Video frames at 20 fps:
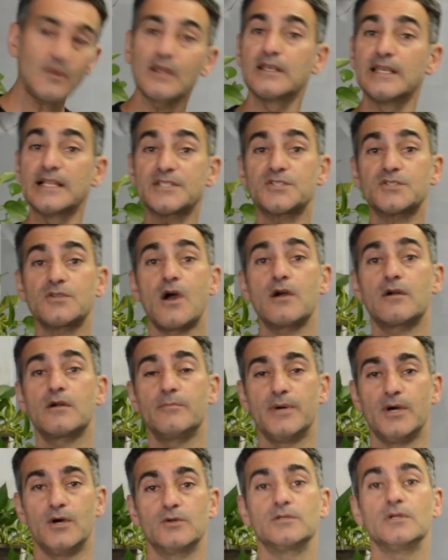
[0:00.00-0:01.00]
Let's talk
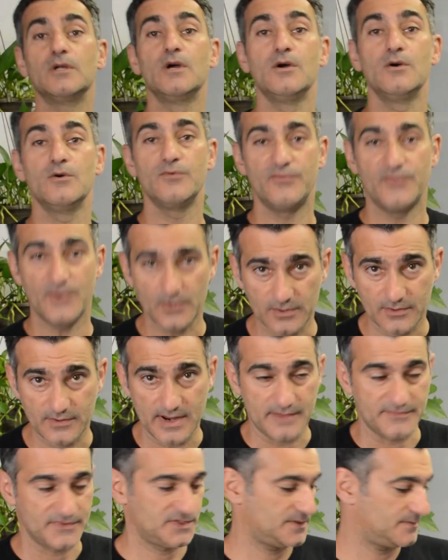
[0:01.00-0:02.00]
about
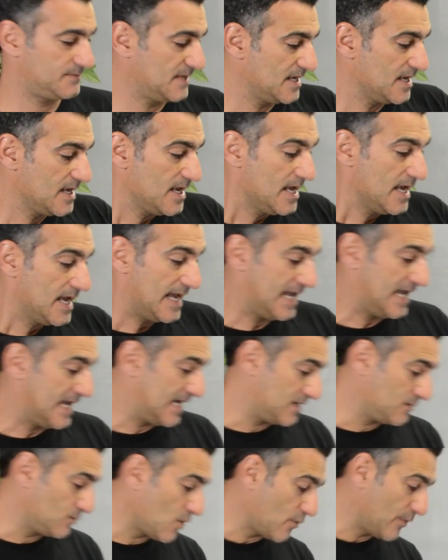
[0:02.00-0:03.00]
photographs
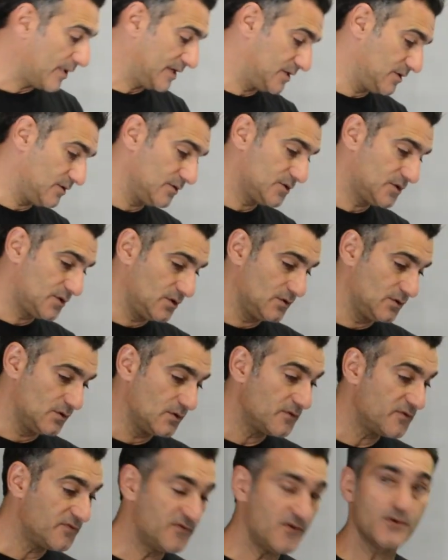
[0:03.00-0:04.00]
and what we do
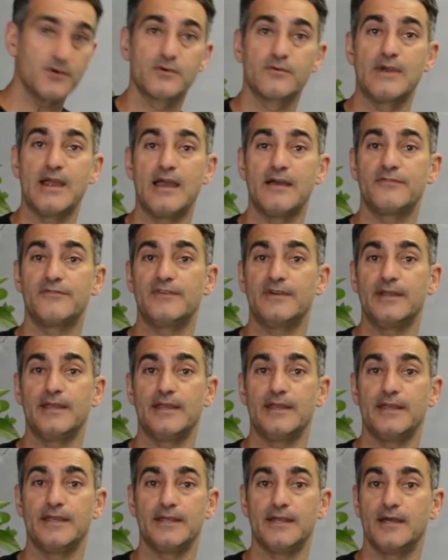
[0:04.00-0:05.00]
to photograph
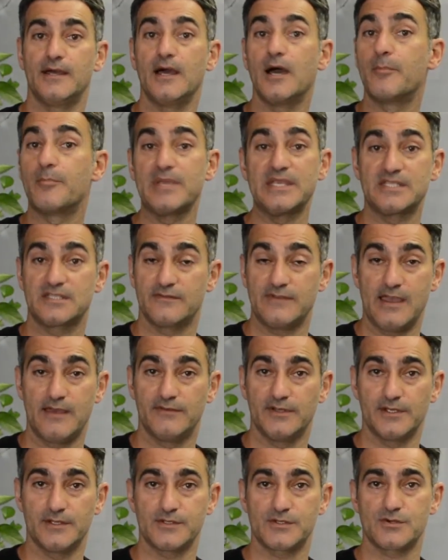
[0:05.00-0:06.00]
a piece of
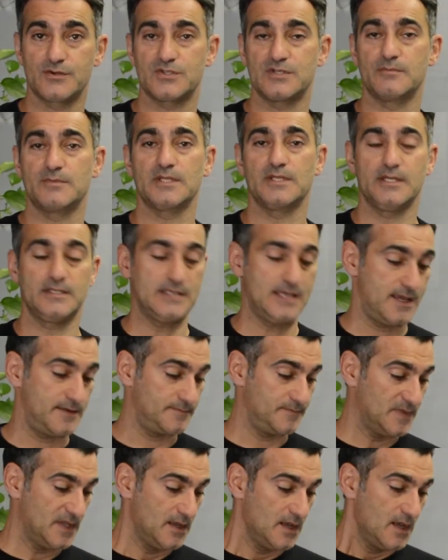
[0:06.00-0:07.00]
evidence or something like that.
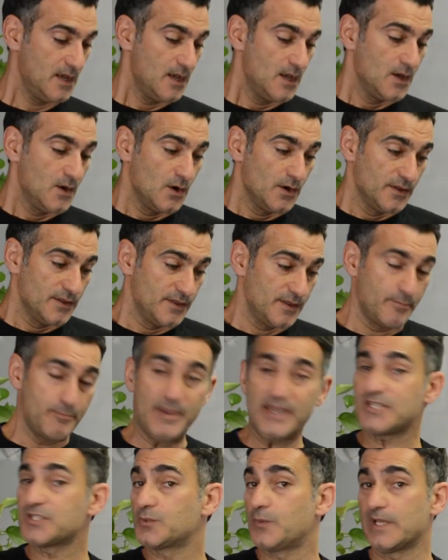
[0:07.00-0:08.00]
The
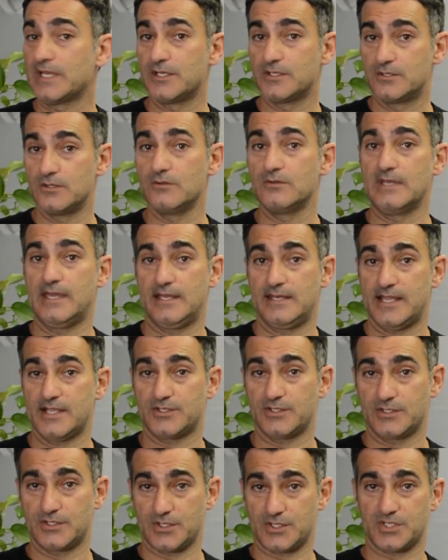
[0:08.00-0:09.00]
best way to do that,
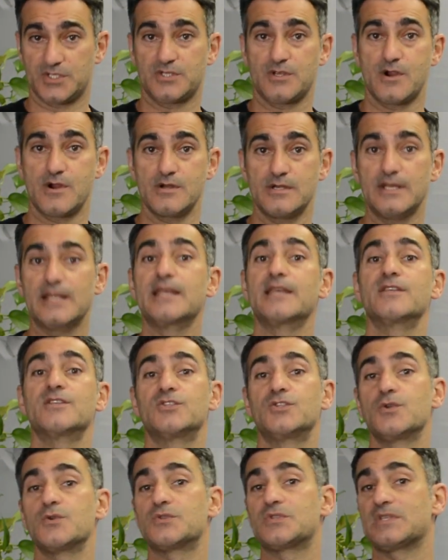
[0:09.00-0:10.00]
actually, to start
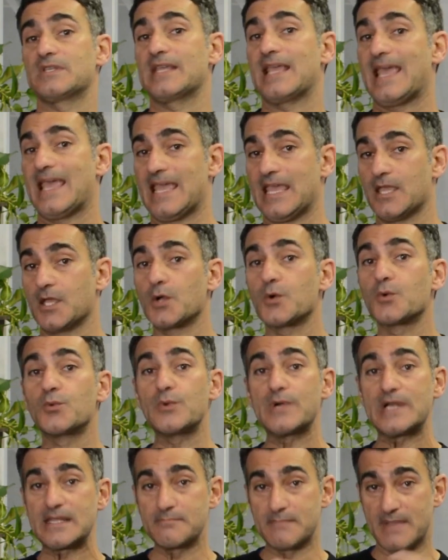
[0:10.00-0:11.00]
is using a
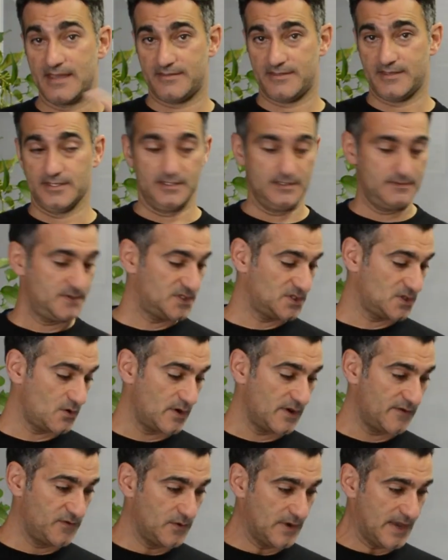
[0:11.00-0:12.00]
ring method. So
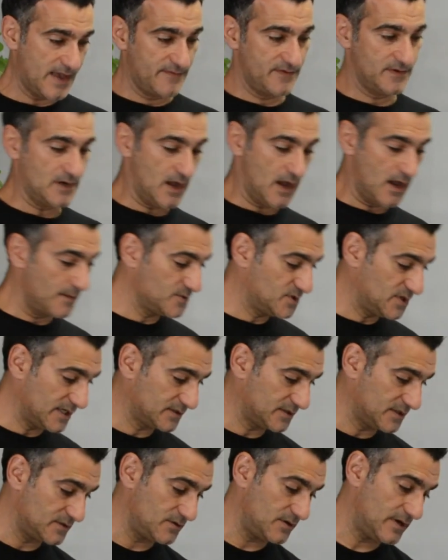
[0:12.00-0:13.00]
if you have an
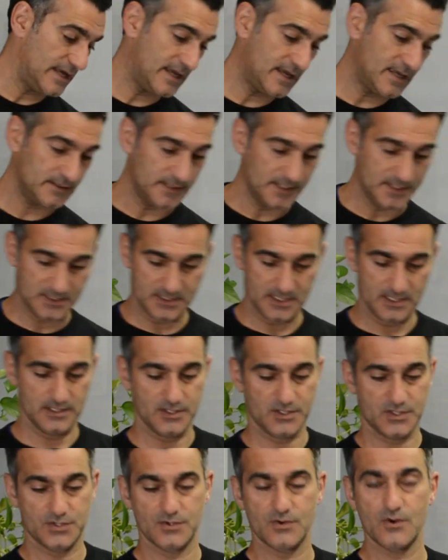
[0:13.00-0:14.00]
object in your hand, let's say
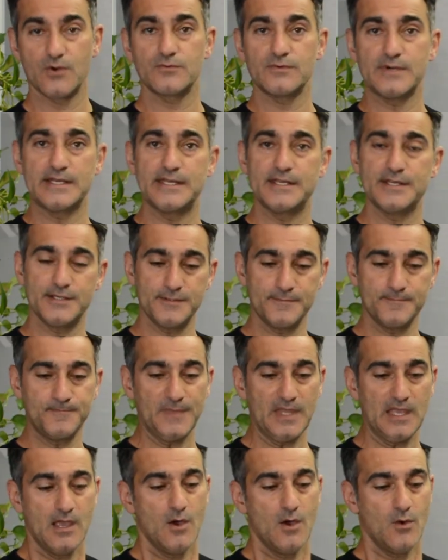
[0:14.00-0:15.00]
this drone right here,
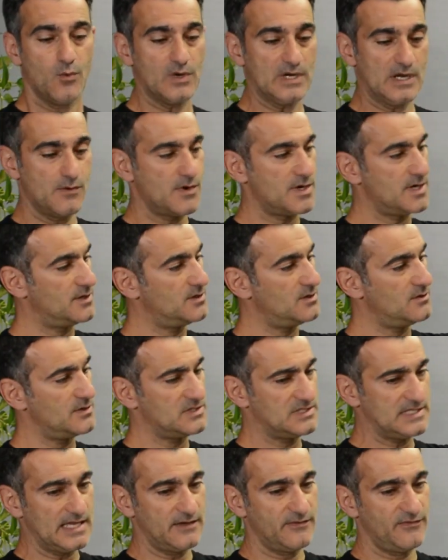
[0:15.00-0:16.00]
what I want to do
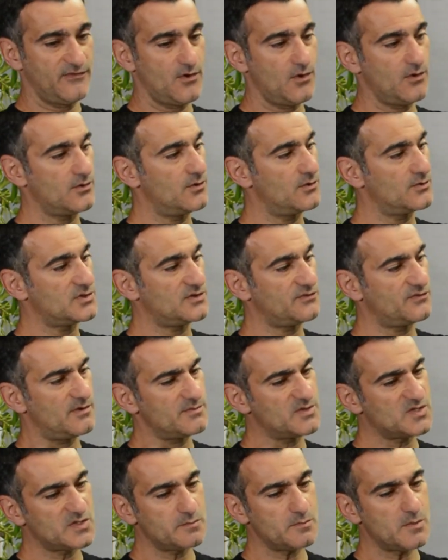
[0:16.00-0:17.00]
is take photos
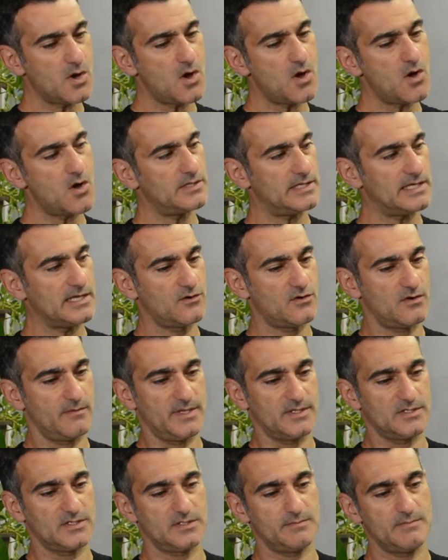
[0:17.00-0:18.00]
from small
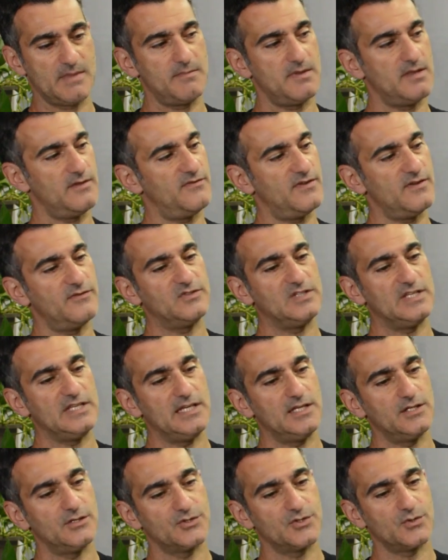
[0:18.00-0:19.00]
increments, maybe
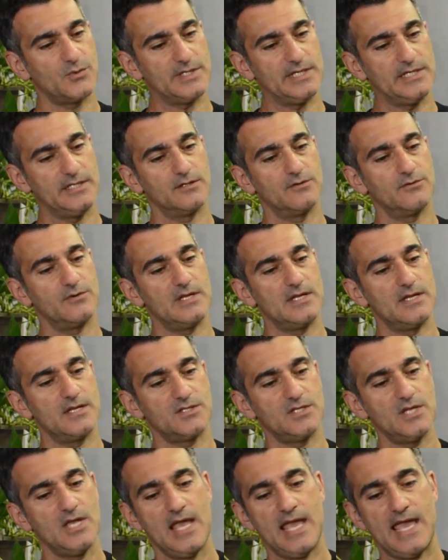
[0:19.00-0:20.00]
15 or 20
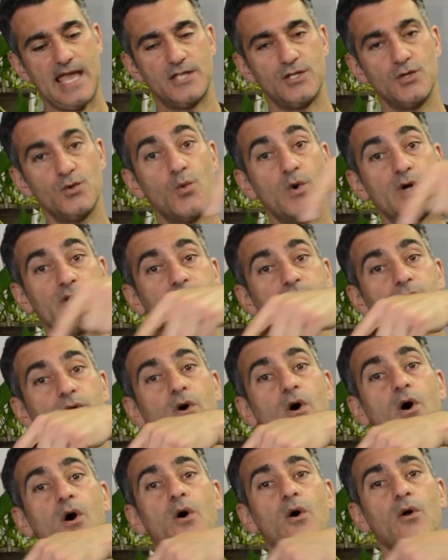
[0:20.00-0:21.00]
degrees, and you want to
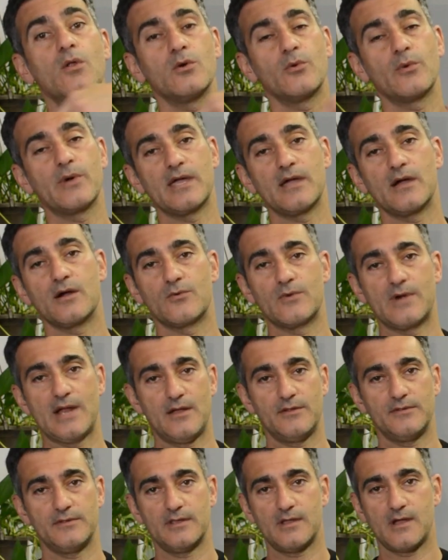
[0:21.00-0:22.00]
go all the way
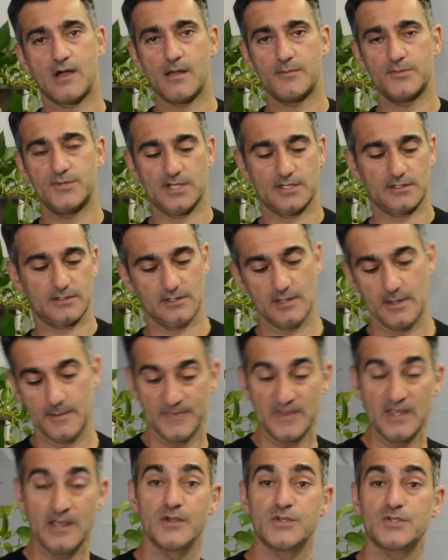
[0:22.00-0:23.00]
around the object.
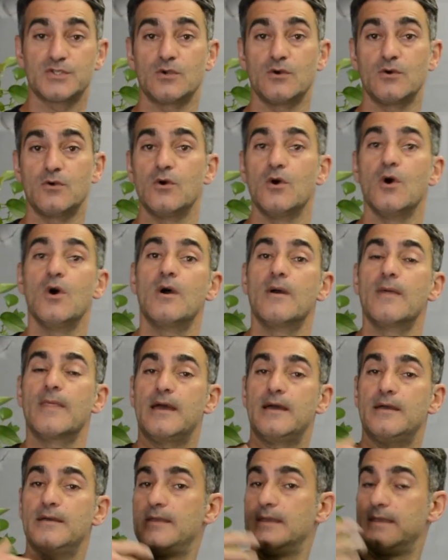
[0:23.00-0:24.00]
So
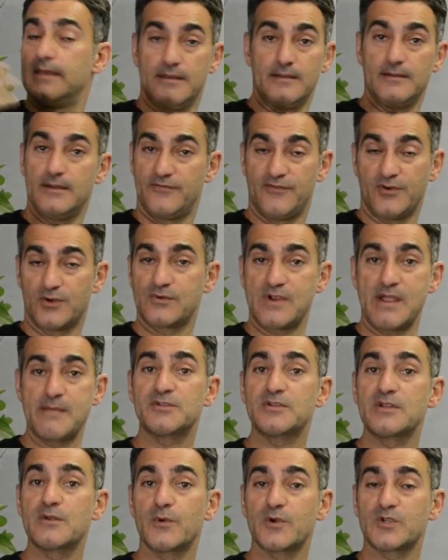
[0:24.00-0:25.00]

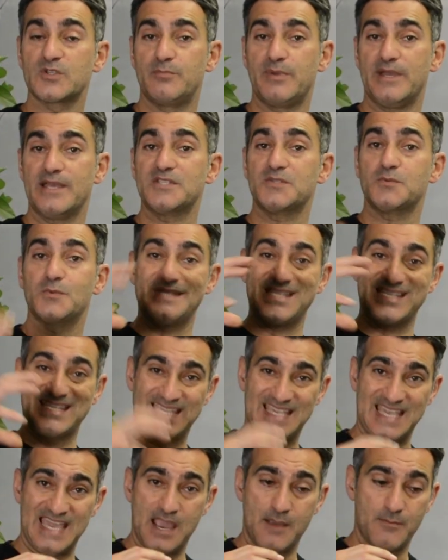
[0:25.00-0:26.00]
photogrammetry works best when the
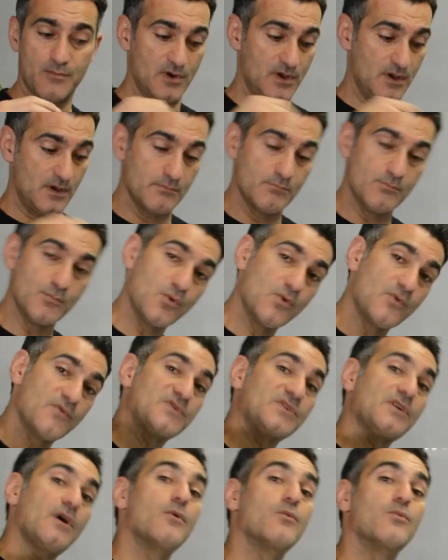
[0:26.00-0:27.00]
camera
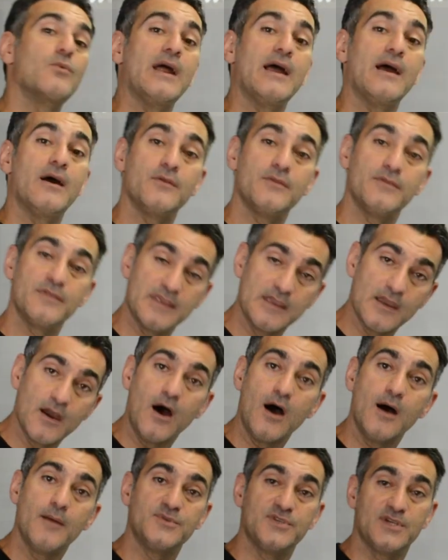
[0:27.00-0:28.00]
moves around the
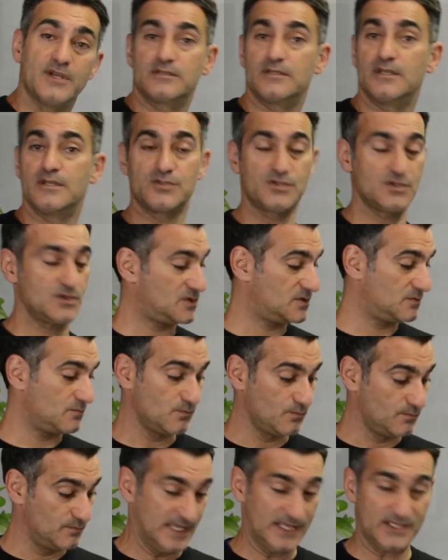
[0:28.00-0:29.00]
object.
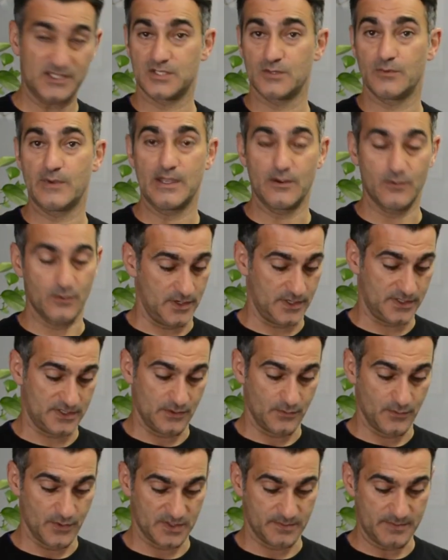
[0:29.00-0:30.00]
That's the way it works.
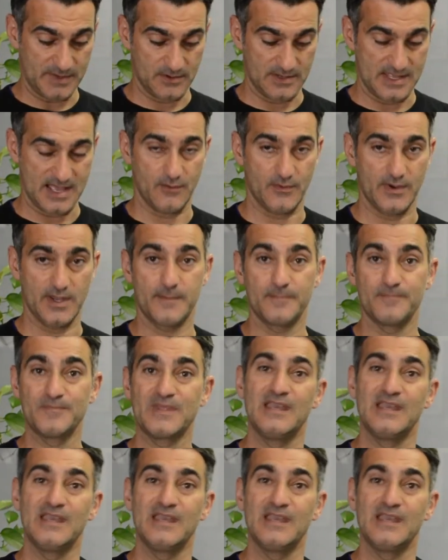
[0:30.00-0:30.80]
It works better that way.